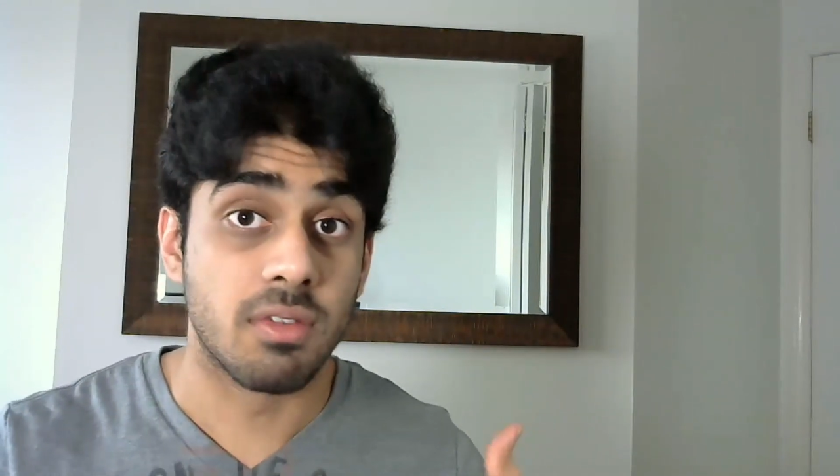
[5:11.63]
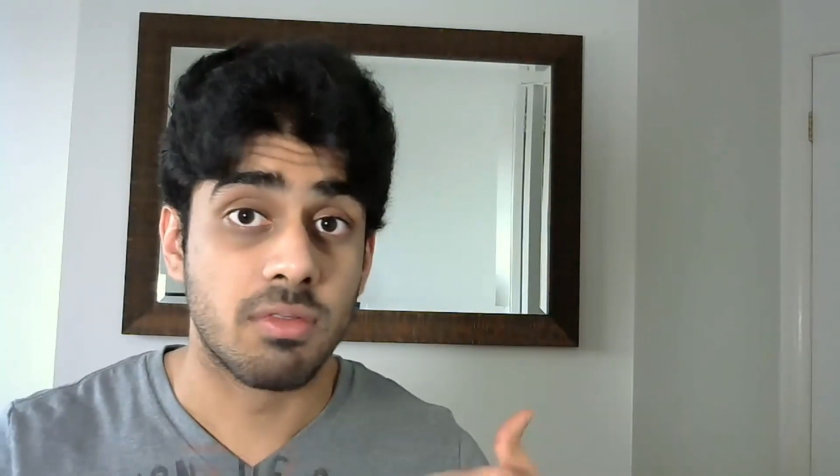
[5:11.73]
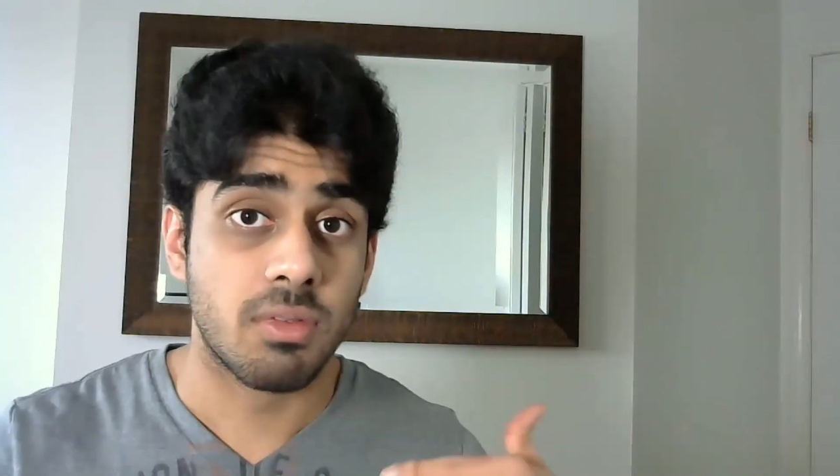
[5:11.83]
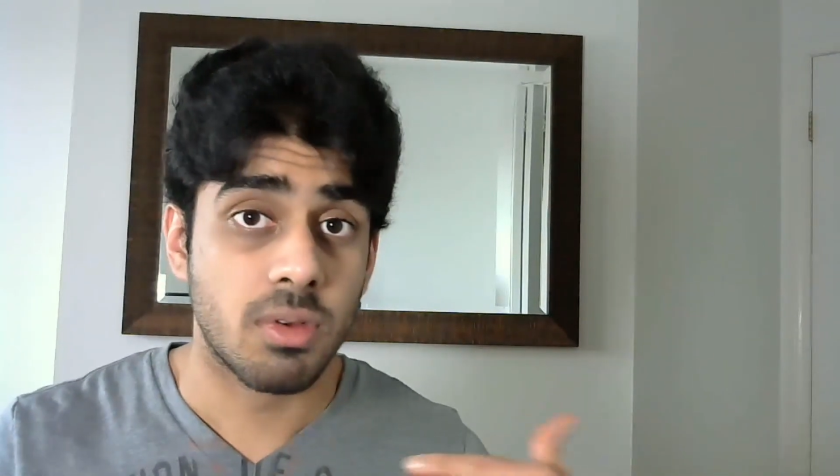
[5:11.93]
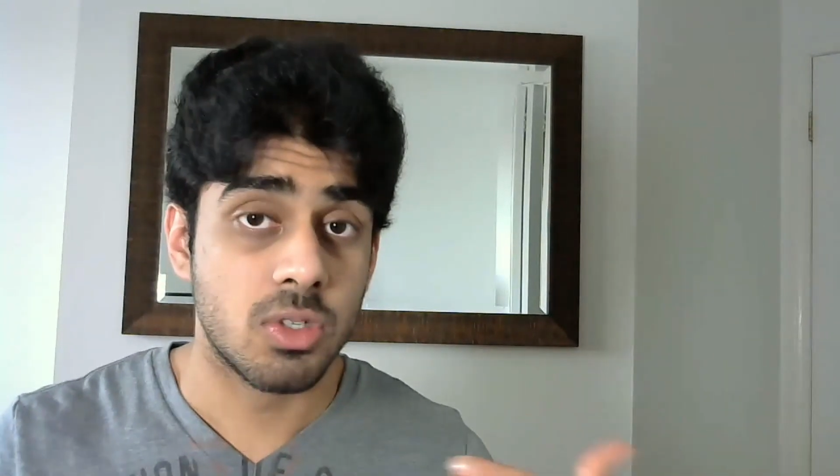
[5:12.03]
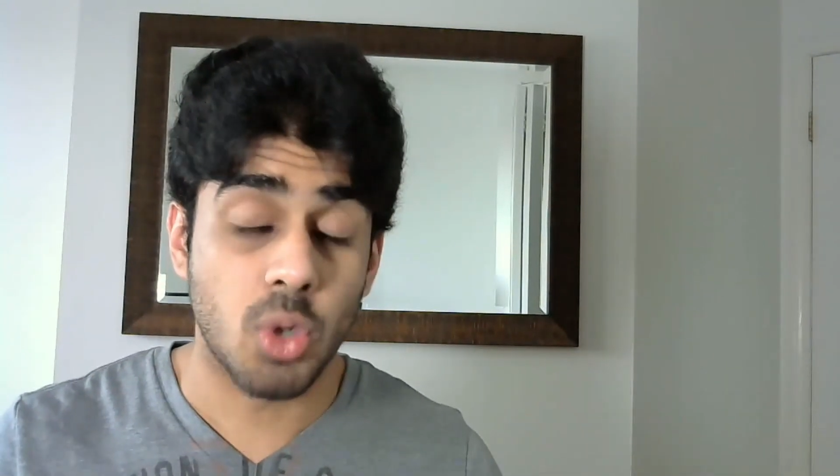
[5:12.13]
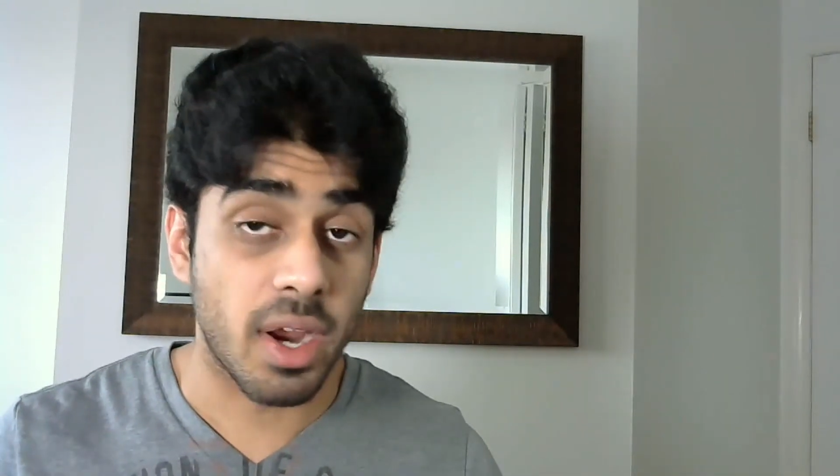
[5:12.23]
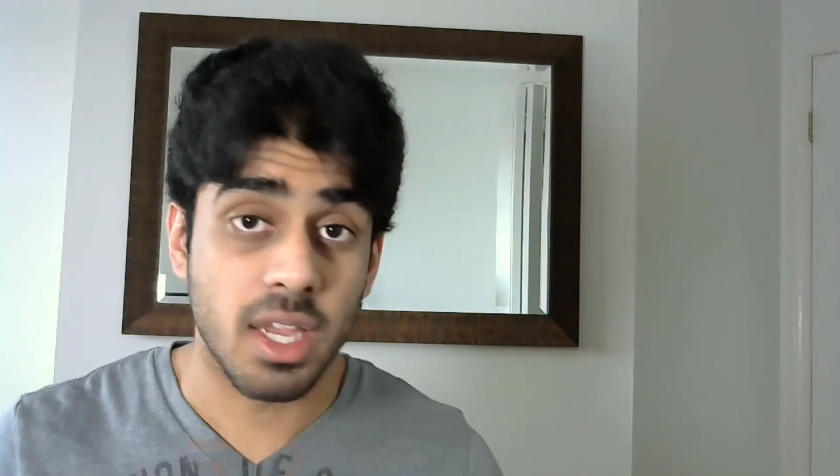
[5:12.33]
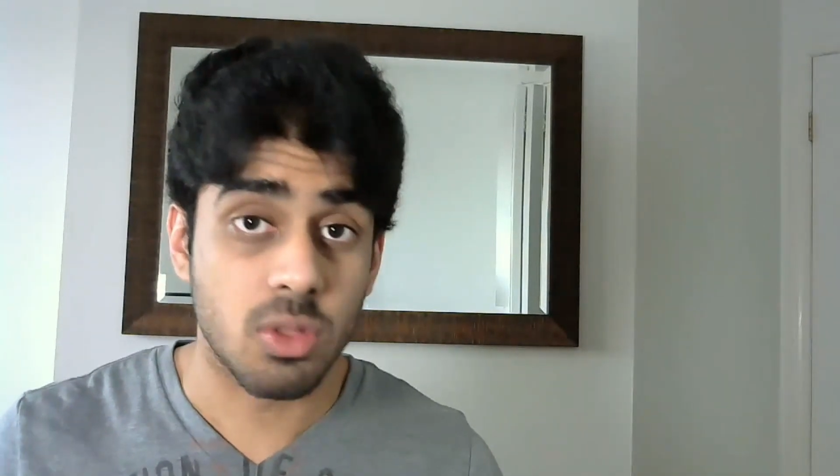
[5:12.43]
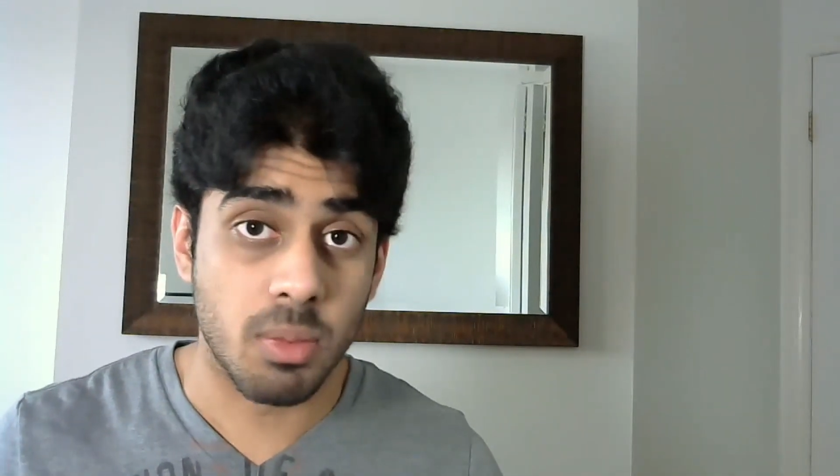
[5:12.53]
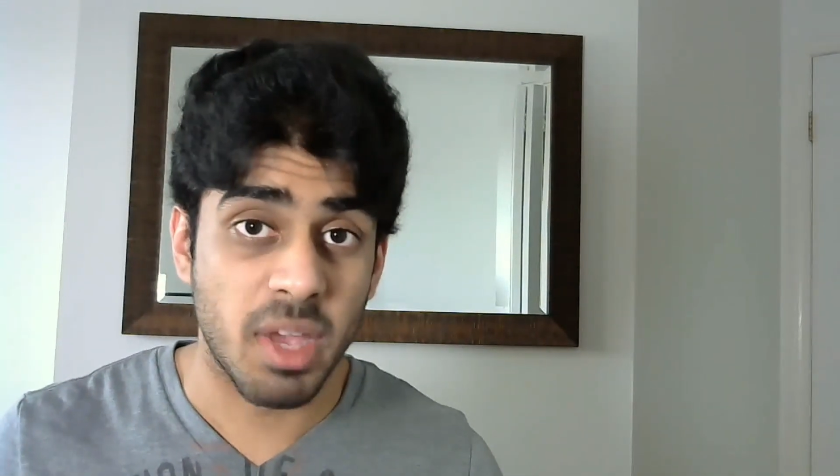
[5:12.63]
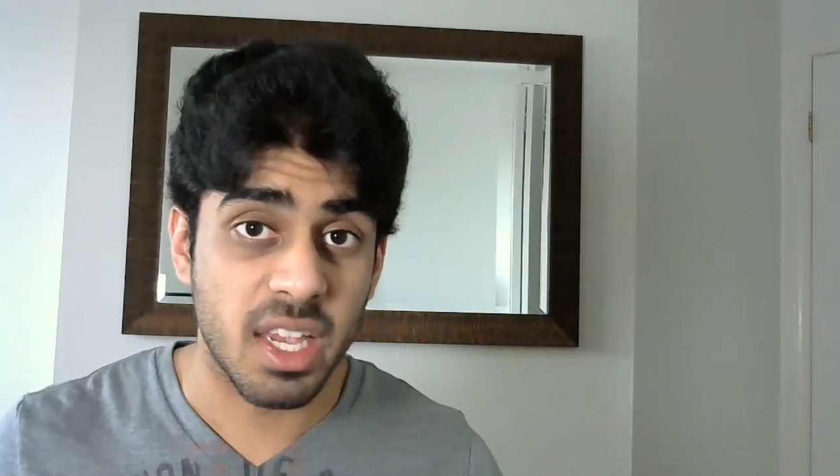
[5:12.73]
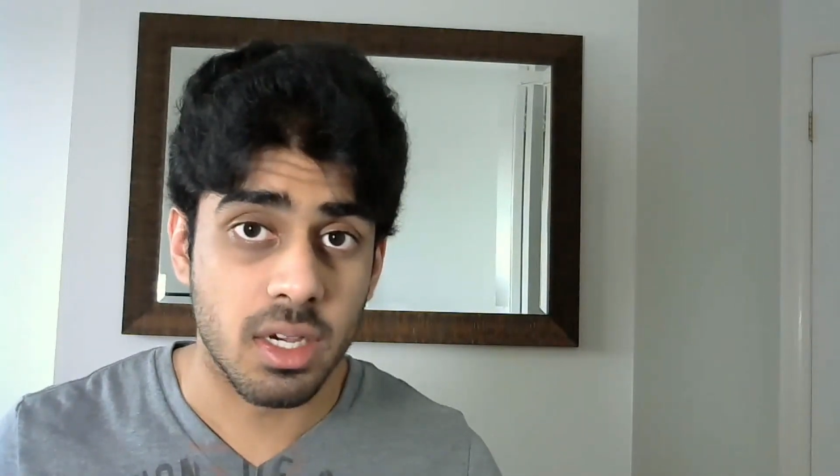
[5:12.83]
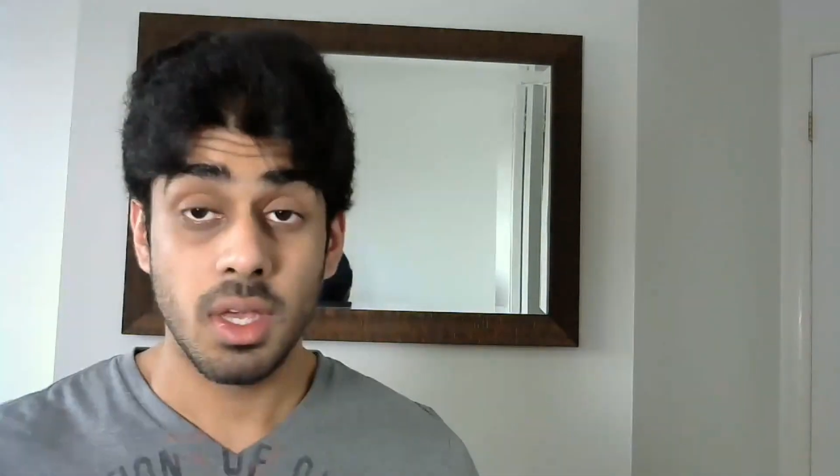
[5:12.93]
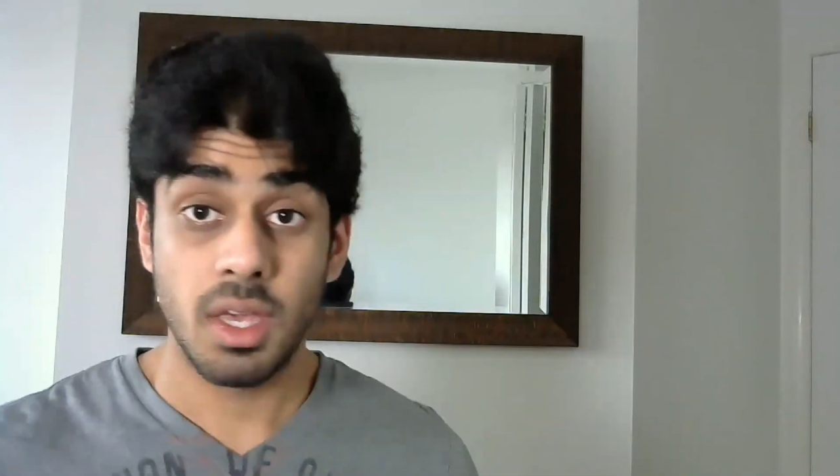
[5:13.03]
of drying out the manga.